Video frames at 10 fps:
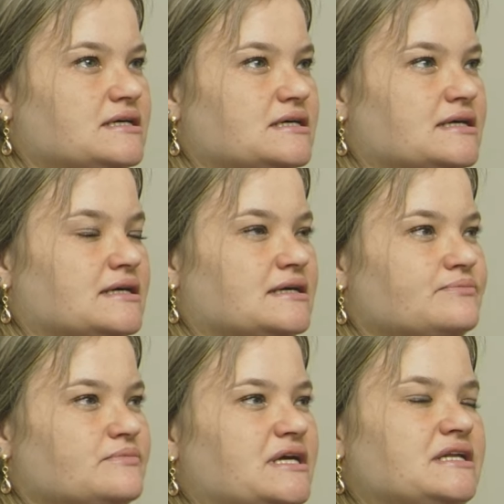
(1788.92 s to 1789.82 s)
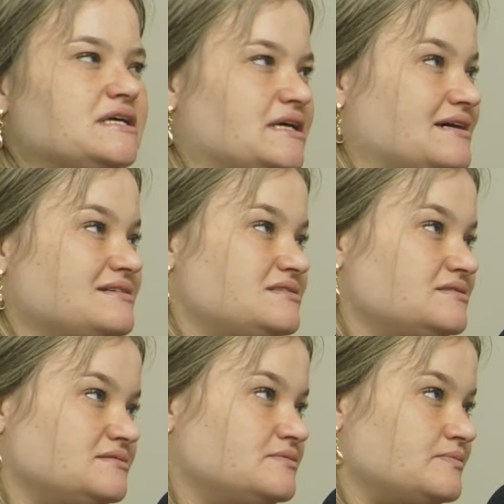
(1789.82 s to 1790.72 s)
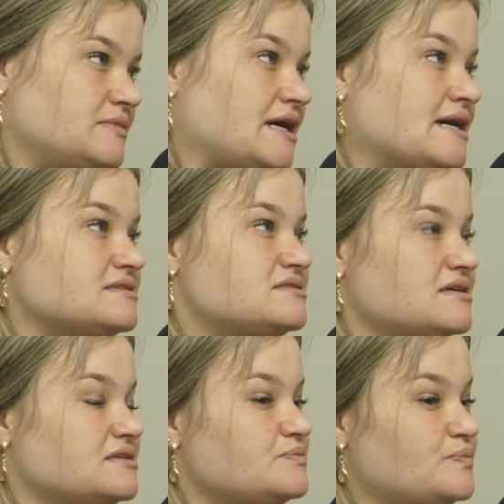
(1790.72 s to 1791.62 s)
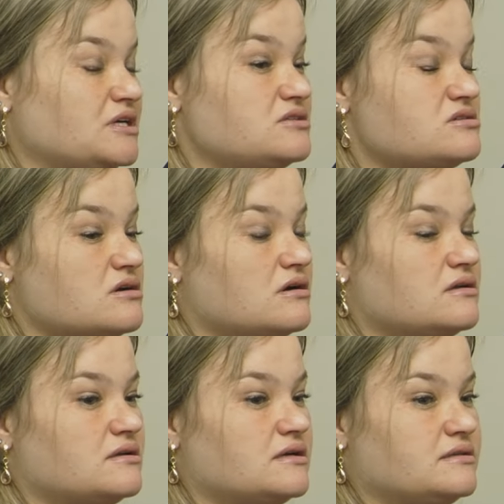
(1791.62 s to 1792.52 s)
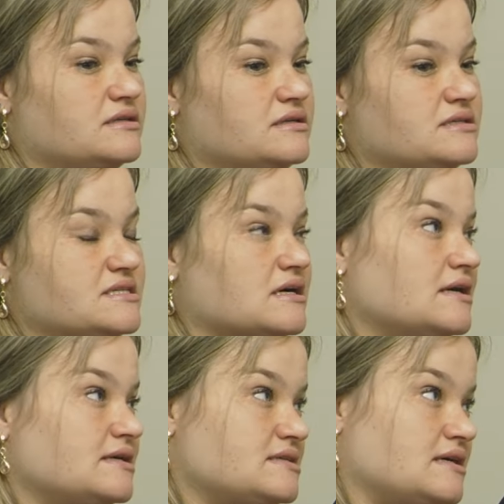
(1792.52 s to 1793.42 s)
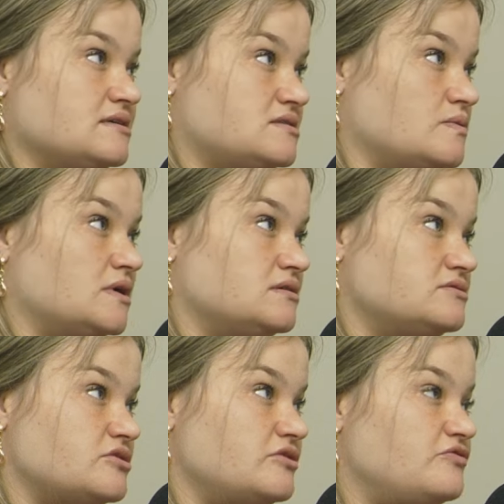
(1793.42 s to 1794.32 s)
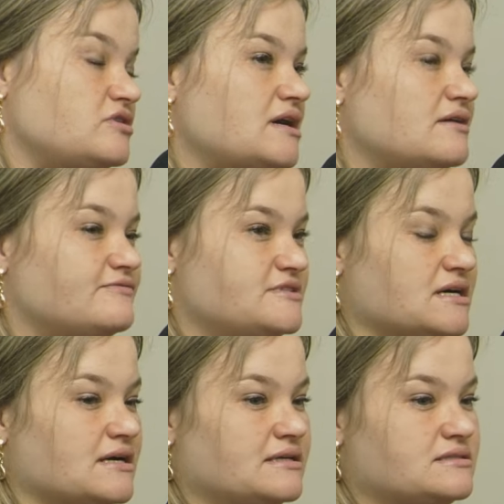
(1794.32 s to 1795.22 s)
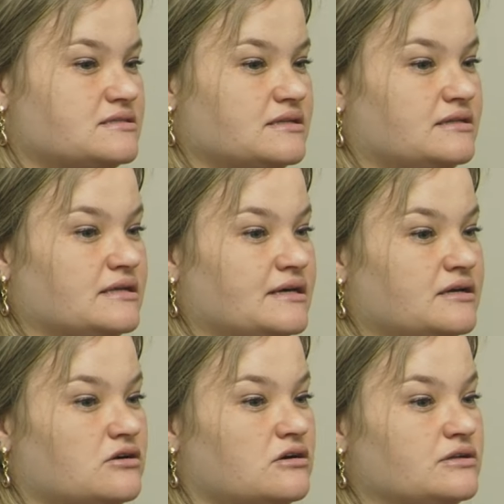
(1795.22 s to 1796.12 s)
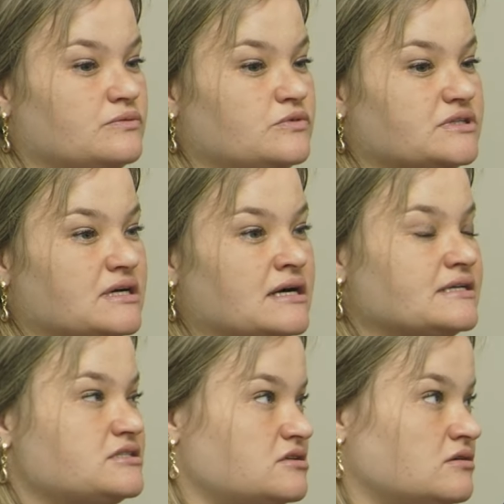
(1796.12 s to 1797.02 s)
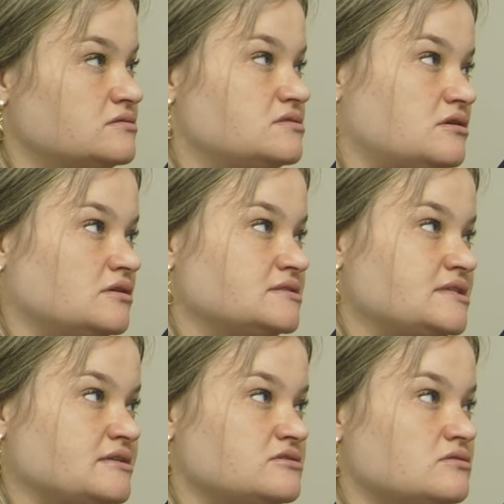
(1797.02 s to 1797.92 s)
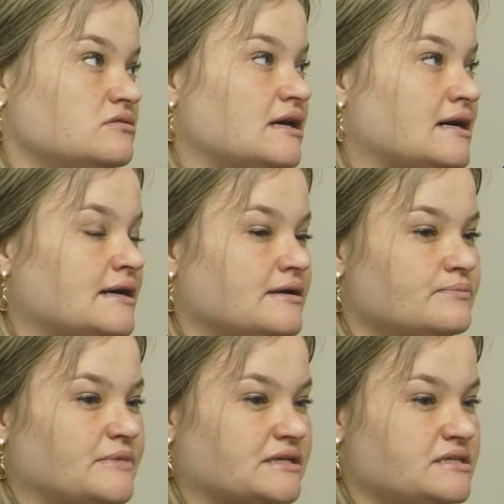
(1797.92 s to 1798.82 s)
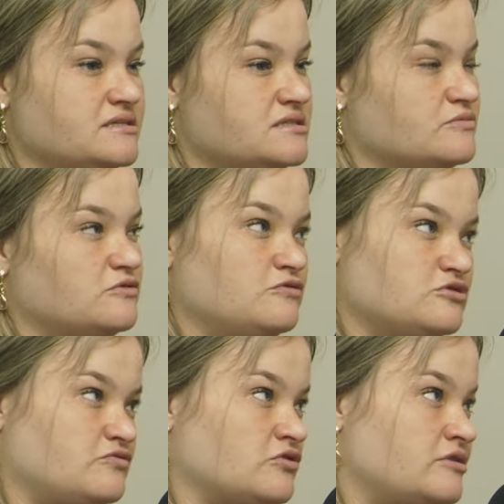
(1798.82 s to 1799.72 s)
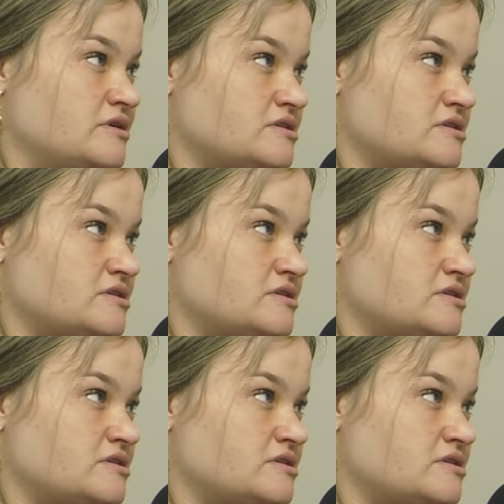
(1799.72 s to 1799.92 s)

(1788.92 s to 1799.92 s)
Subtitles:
any cat, and it depends on the diet as well. So if you have diets that they're on with high salt content or high magnesium or phosphorus